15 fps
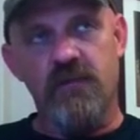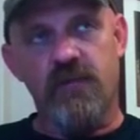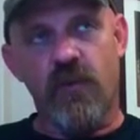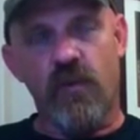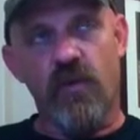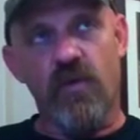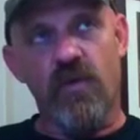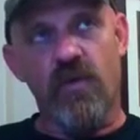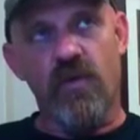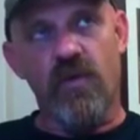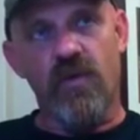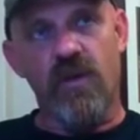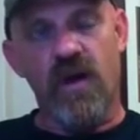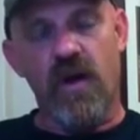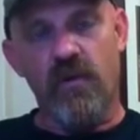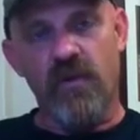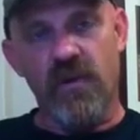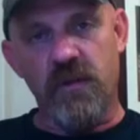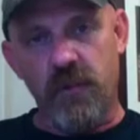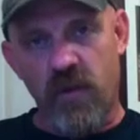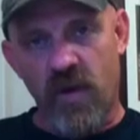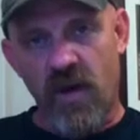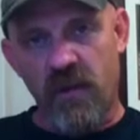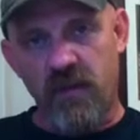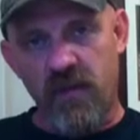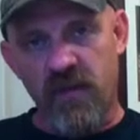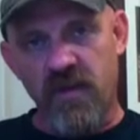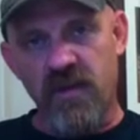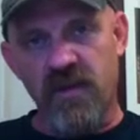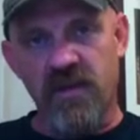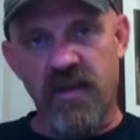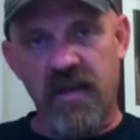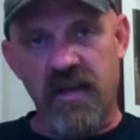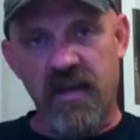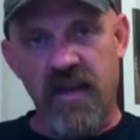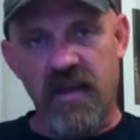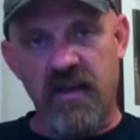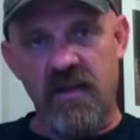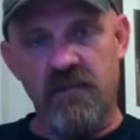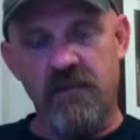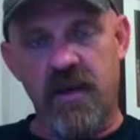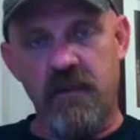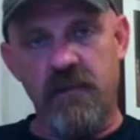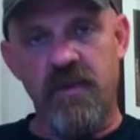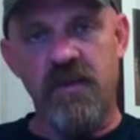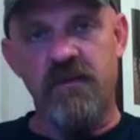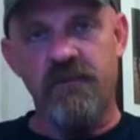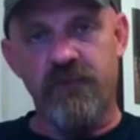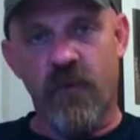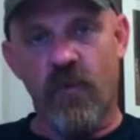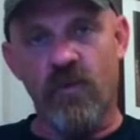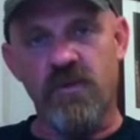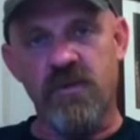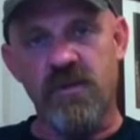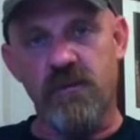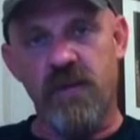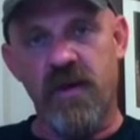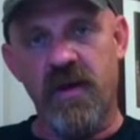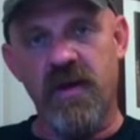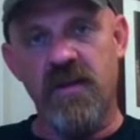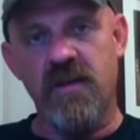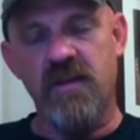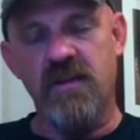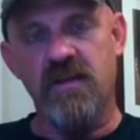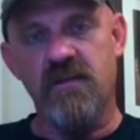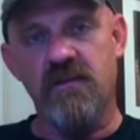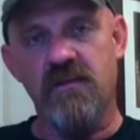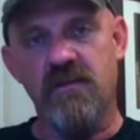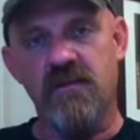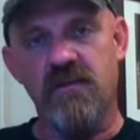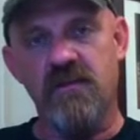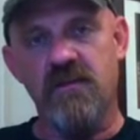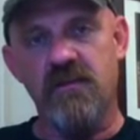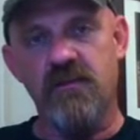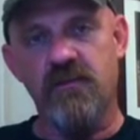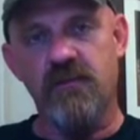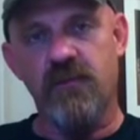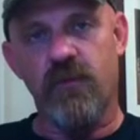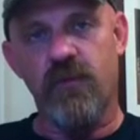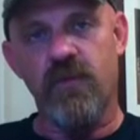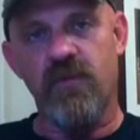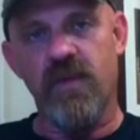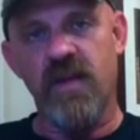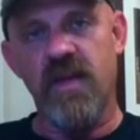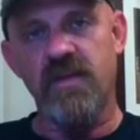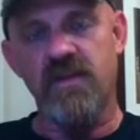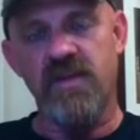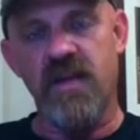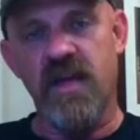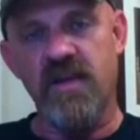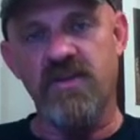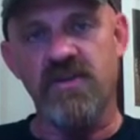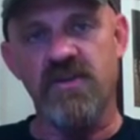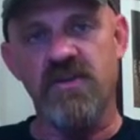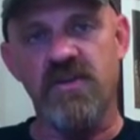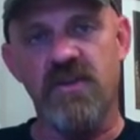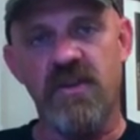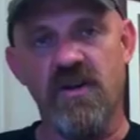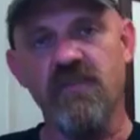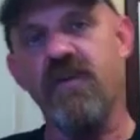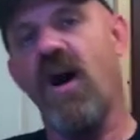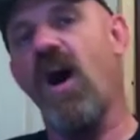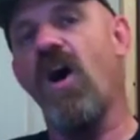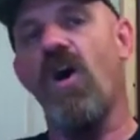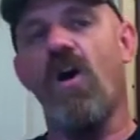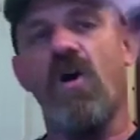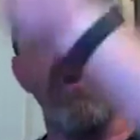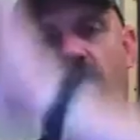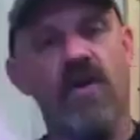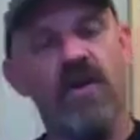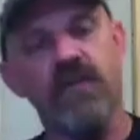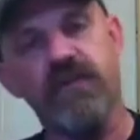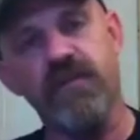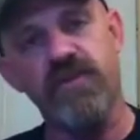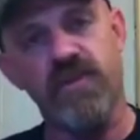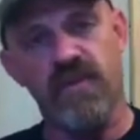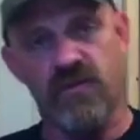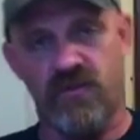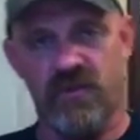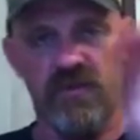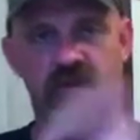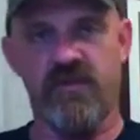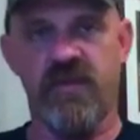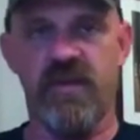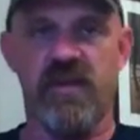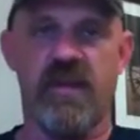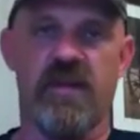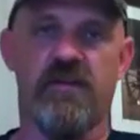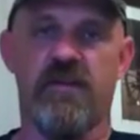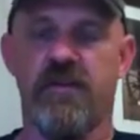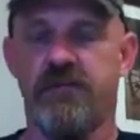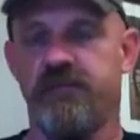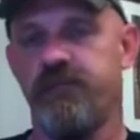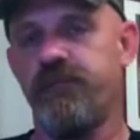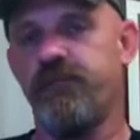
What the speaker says: for owning property in that county by being forced to pay for the education of all of the children of that county?